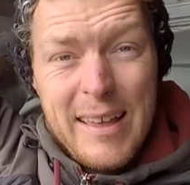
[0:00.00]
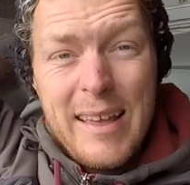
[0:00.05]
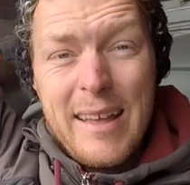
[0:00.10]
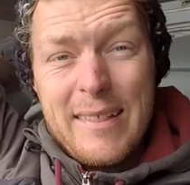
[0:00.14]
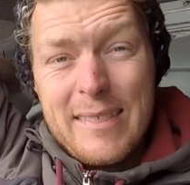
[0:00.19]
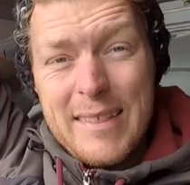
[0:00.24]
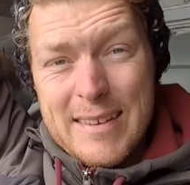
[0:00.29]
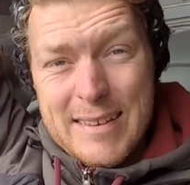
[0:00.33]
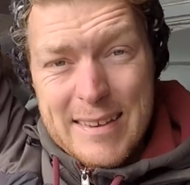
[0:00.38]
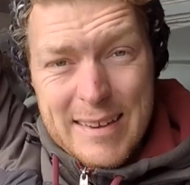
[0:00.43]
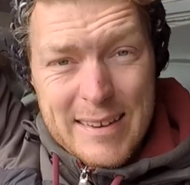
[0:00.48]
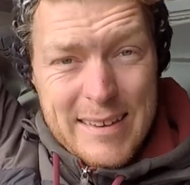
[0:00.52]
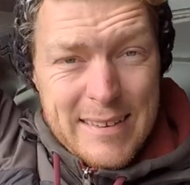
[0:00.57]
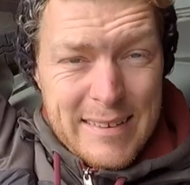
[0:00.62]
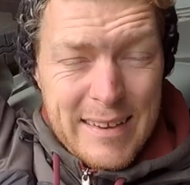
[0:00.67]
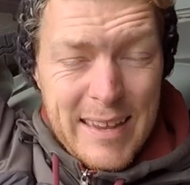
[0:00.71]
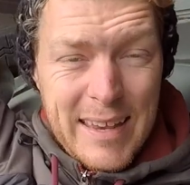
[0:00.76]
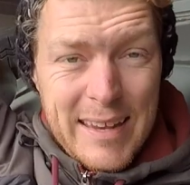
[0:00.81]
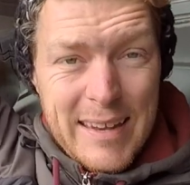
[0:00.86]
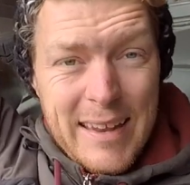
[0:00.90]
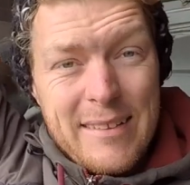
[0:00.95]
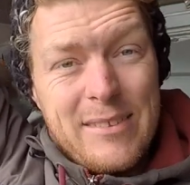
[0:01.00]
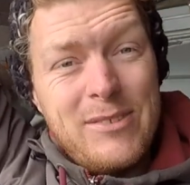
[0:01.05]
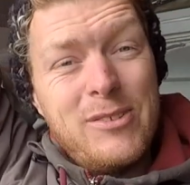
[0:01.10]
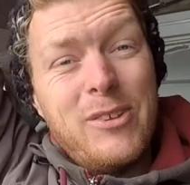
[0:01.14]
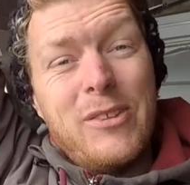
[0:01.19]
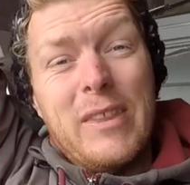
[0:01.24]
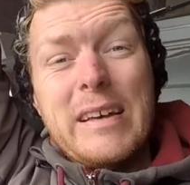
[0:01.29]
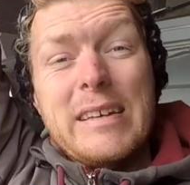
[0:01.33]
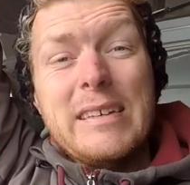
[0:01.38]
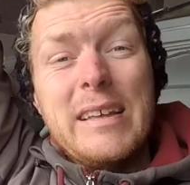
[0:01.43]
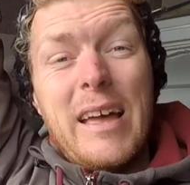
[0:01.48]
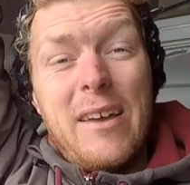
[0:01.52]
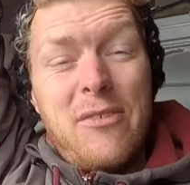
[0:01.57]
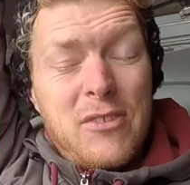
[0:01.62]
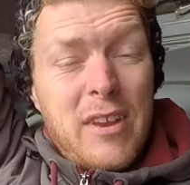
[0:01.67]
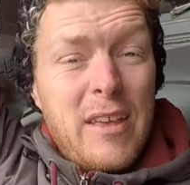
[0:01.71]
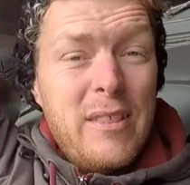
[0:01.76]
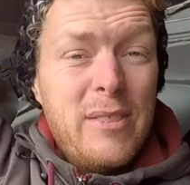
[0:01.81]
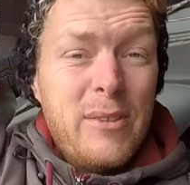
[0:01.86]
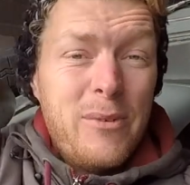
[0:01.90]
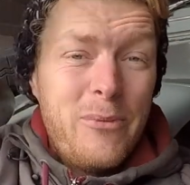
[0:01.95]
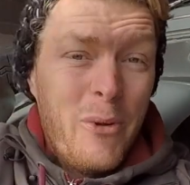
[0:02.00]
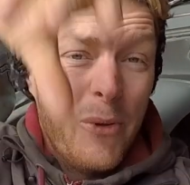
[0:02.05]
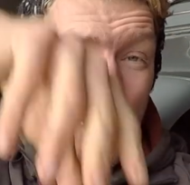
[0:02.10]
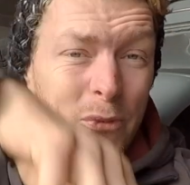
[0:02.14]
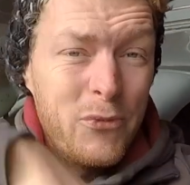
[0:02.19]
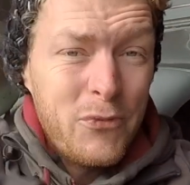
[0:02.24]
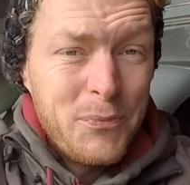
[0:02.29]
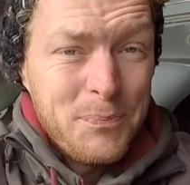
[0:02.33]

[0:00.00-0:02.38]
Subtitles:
They didn't need it, and so they left it in the roof.